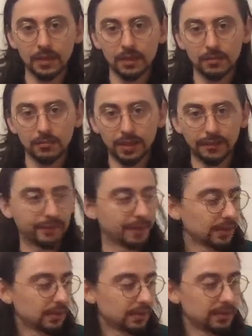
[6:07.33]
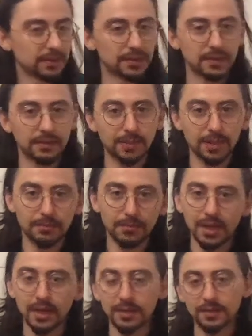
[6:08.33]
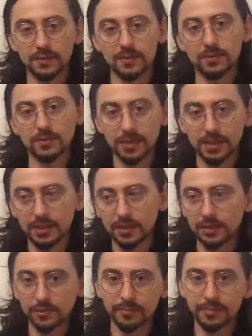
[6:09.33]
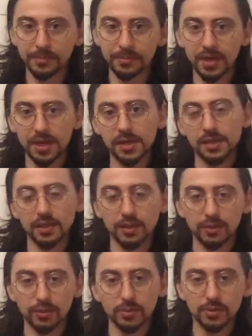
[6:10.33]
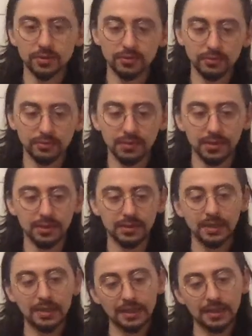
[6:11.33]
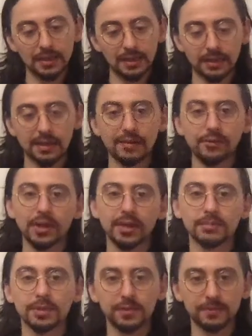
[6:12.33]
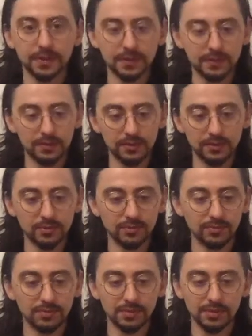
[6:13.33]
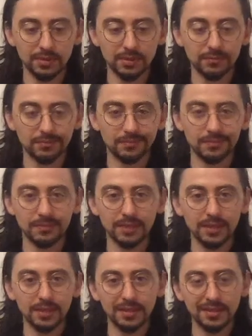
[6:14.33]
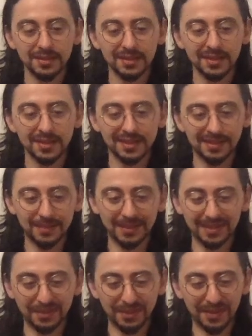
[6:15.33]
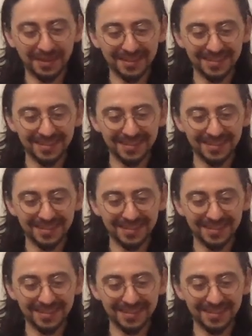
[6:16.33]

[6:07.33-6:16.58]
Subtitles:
My fingers and my mind is already kind of prepared, and I know what to do, and I can react much faster to unexpected things.